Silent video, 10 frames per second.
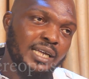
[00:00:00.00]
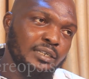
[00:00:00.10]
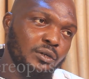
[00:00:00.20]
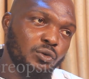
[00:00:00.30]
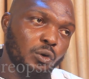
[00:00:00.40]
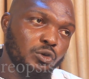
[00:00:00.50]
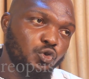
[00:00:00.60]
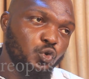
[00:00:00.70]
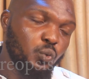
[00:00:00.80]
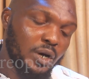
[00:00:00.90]
cannot
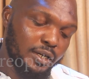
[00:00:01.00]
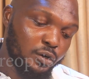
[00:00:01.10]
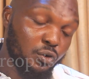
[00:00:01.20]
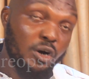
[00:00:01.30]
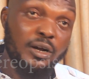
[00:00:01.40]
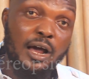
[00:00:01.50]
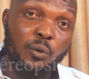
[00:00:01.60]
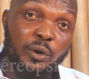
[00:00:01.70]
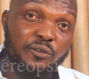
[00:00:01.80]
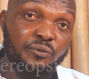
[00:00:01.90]
continually run
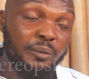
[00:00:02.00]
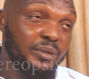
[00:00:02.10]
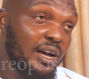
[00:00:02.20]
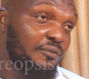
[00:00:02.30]
away from their